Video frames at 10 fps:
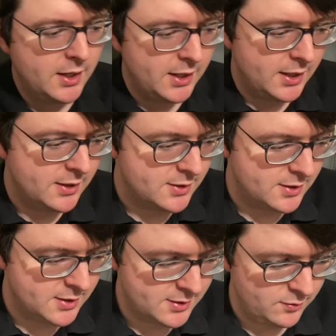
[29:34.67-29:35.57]
and
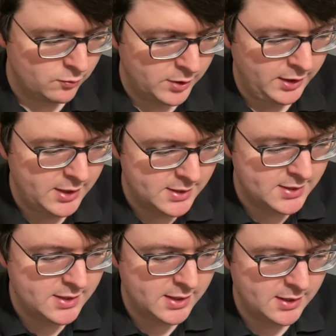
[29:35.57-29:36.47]
this really is
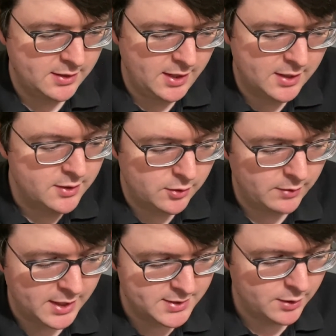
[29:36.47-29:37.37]
done, uh, you know,
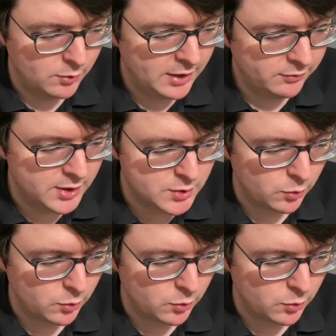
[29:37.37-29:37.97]
as a reference